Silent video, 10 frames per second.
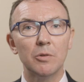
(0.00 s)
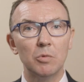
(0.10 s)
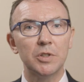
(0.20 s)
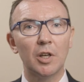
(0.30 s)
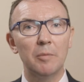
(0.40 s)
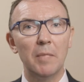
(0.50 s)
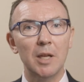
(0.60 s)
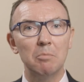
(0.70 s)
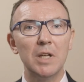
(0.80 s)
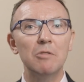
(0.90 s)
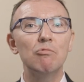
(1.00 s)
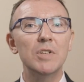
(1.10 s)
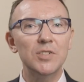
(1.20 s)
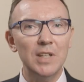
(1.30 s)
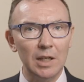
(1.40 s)
that was going to make me
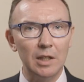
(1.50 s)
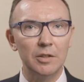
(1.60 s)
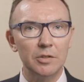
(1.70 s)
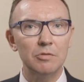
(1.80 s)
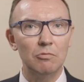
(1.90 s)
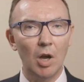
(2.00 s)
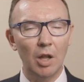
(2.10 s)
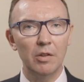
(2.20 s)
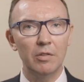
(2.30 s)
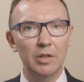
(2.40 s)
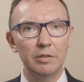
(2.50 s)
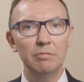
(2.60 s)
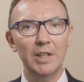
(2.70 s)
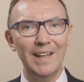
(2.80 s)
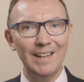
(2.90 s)
resilient rather than
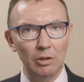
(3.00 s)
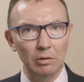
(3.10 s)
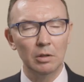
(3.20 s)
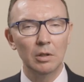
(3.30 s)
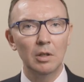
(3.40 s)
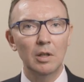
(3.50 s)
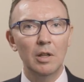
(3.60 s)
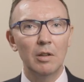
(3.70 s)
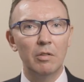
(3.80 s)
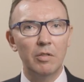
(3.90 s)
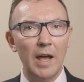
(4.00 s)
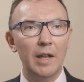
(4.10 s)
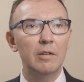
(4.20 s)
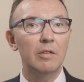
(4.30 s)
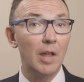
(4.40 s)
ill,
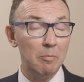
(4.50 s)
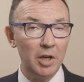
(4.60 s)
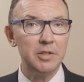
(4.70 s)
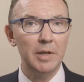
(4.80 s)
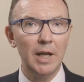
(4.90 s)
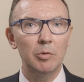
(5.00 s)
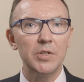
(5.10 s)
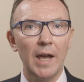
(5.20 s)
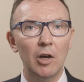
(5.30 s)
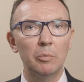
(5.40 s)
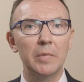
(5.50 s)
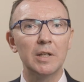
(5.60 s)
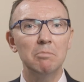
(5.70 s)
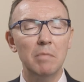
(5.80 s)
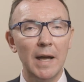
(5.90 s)
then they might have been able to help me
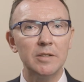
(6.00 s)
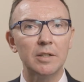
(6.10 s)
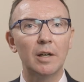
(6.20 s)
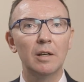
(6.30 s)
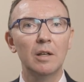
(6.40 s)
better.